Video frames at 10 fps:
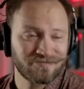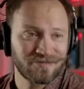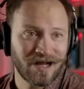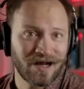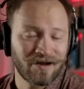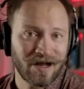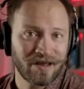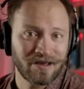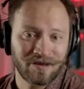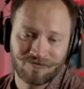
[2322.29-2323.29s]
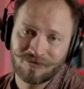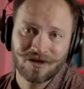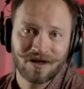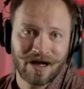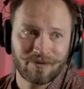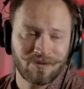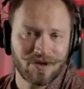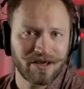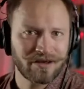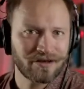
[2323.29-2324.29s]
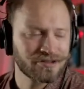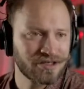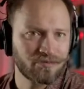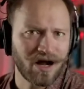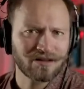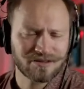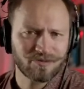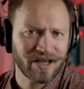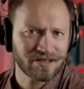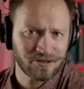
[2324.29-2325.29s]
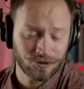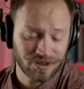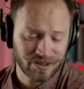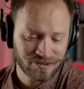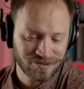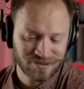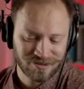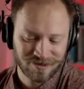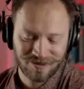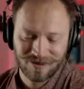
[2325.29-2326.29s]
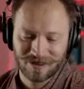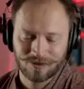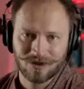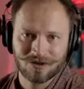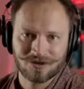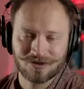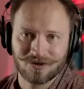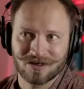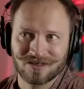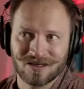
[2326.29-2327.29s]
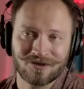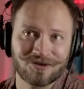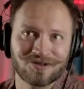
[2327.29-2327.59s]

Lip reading: I have the BALT, big as low tests that we used to execute.